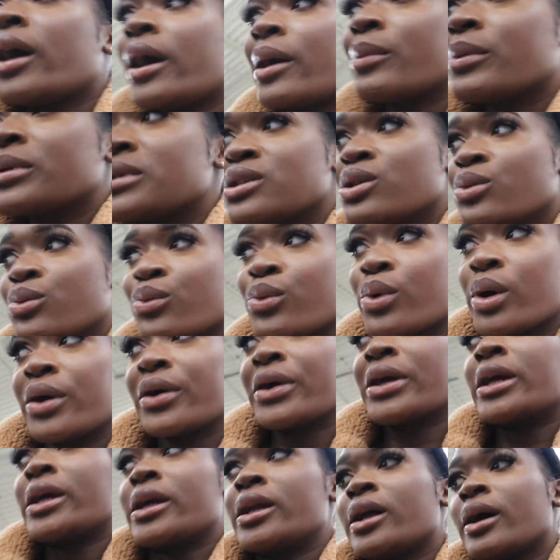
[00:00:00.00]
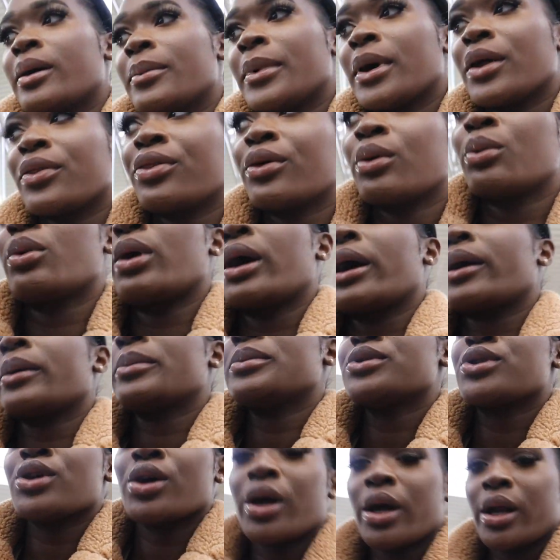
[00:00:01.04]
I wasn't worried about the
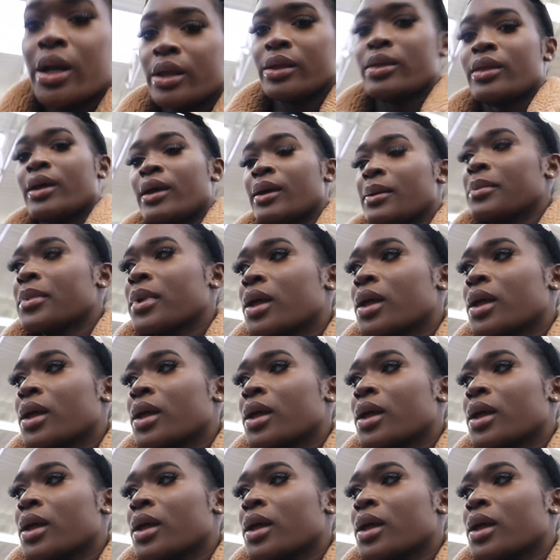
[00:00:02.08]
wipes or anything